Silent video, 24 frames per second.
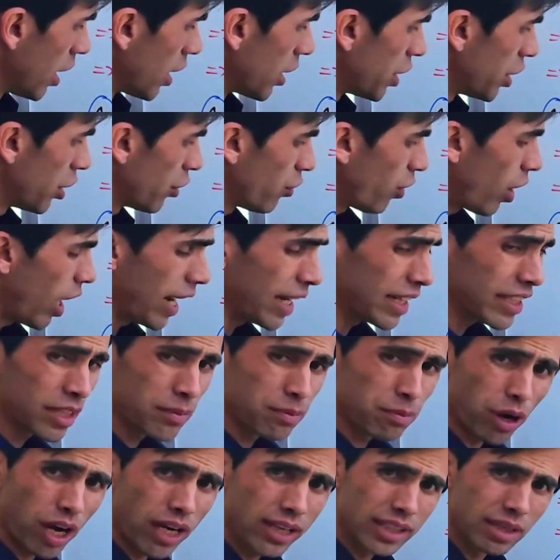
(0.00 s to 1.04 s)
divided
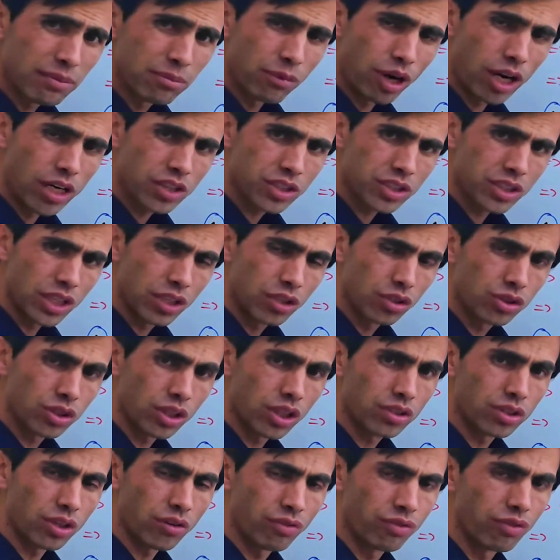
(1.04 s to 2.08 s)
by the marginal
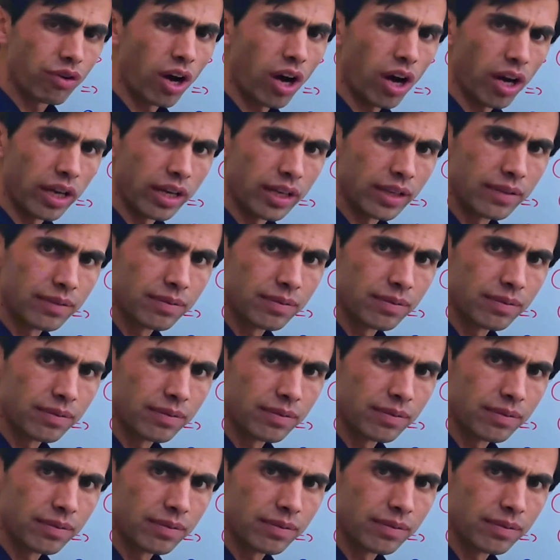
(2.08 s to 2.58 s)
utility of y.